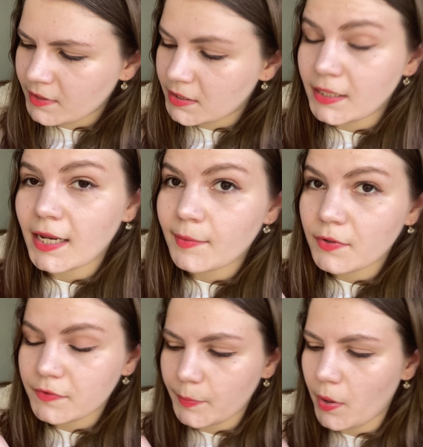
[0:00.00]
the name
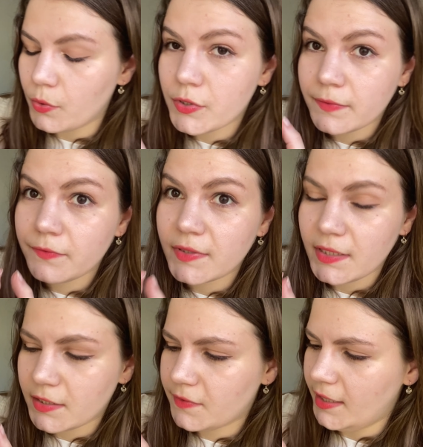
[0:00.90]
of the potion,
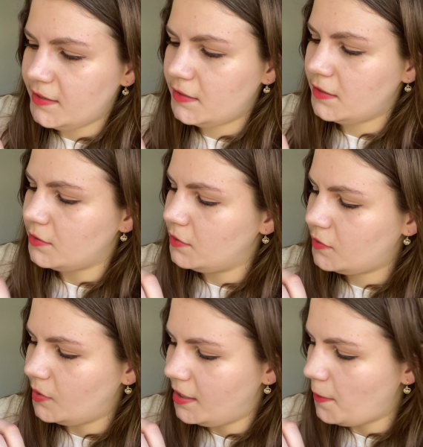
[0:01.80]
Felix Felicis, is
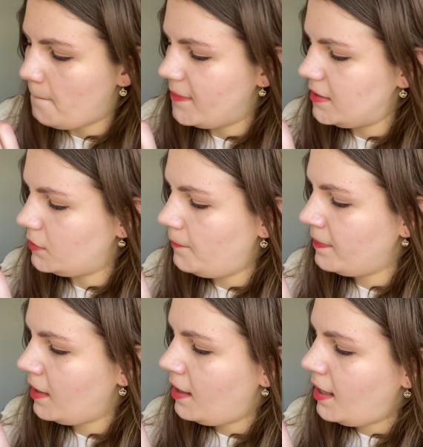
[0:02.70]
also in the middle.
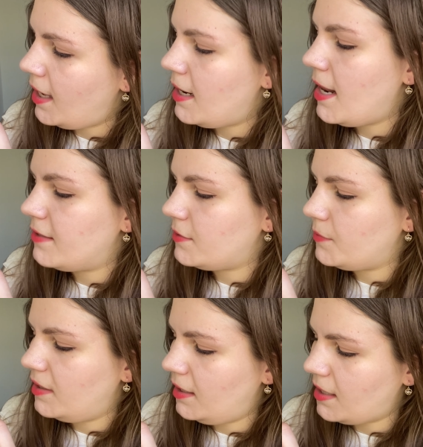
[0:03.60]
And it has a
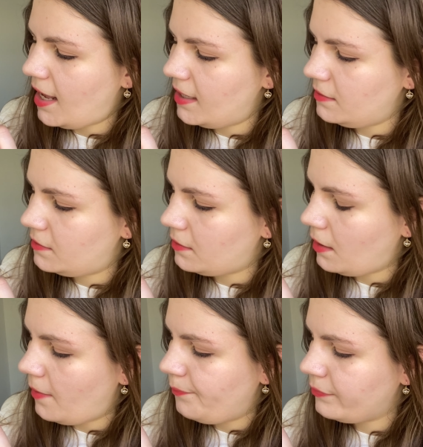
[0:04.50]
really nice
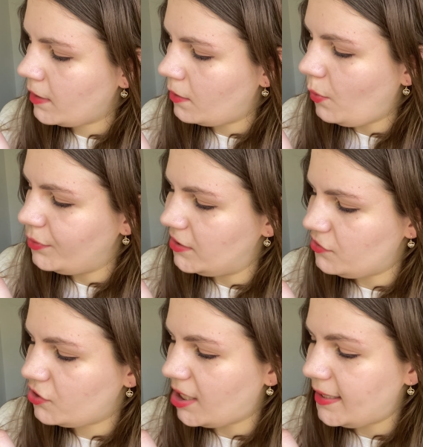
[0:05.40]
um, golden
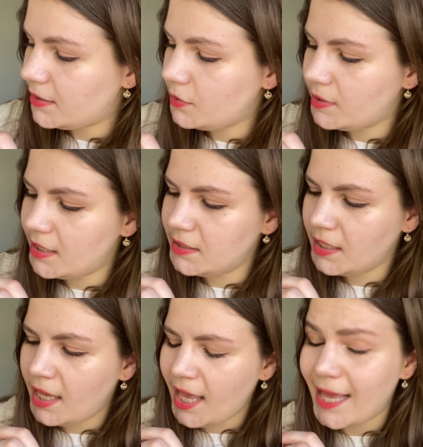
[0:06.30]
shine to it.
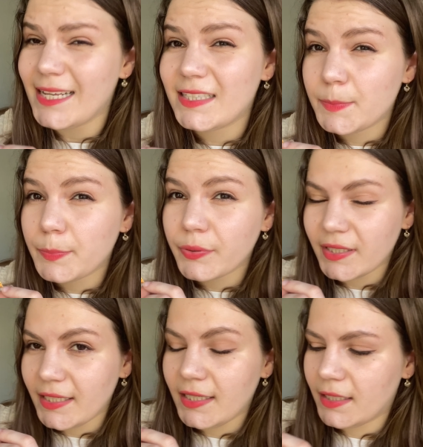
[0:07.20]
And it's
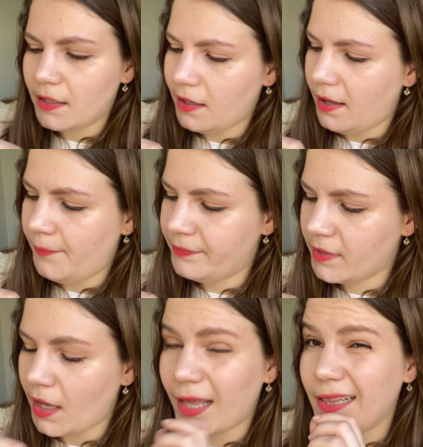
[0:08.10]
pretty um,
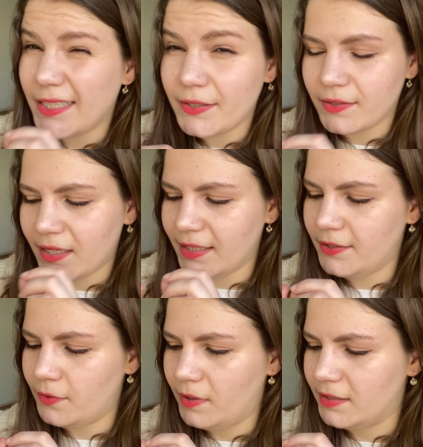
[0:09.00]
clear,
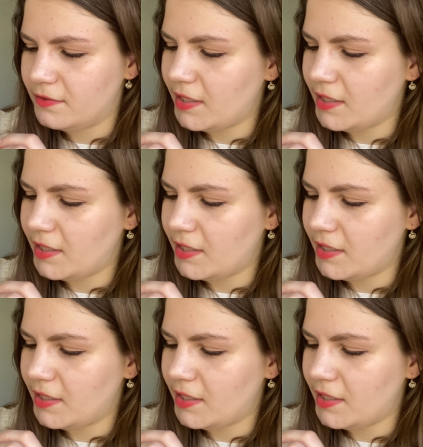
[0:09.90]
clear one, so I